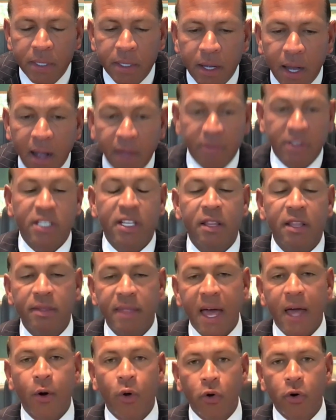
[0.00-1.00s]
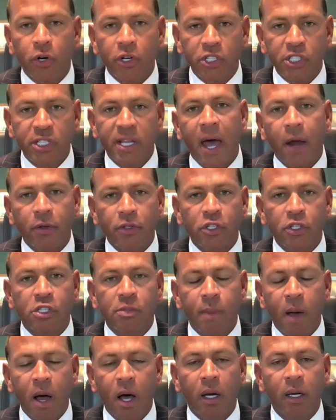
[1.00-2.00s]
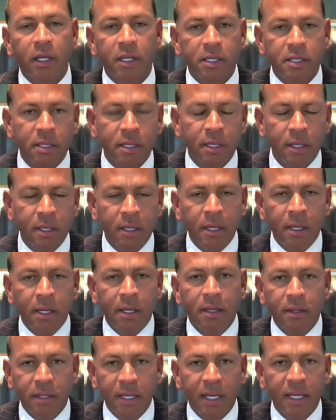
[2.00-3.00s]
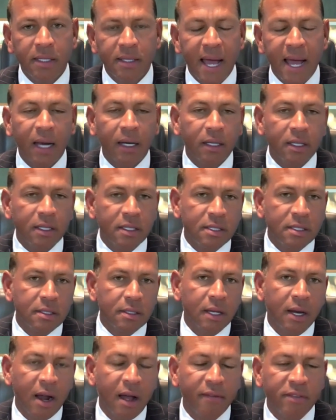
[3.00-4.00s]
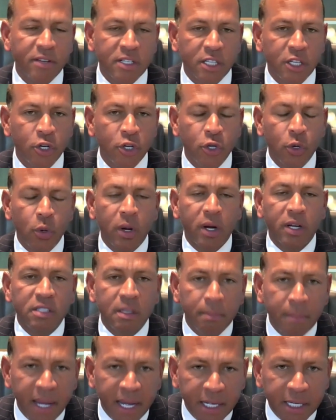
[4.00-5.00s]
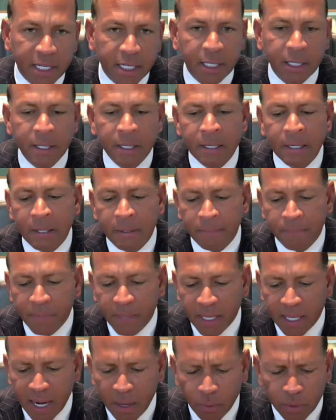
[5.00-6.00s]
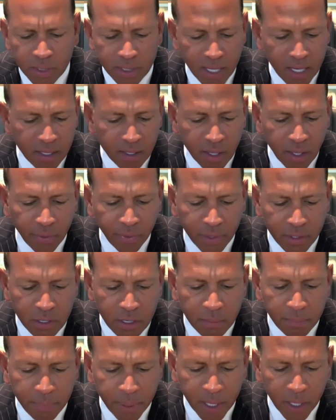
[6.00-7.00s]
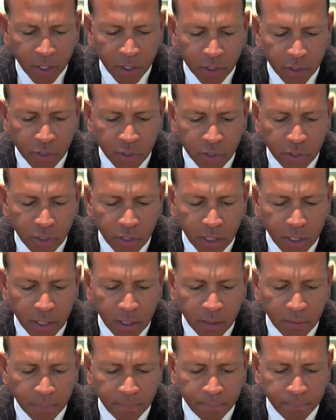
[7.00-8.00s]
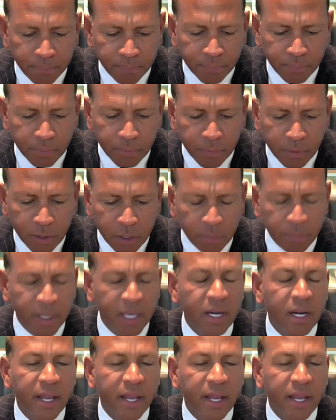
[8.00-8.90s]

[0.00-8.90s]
obviously in that order, Seattle's the smallest, then Dallas, and obviously New York's the Mecca. And I would say nothing compares to being a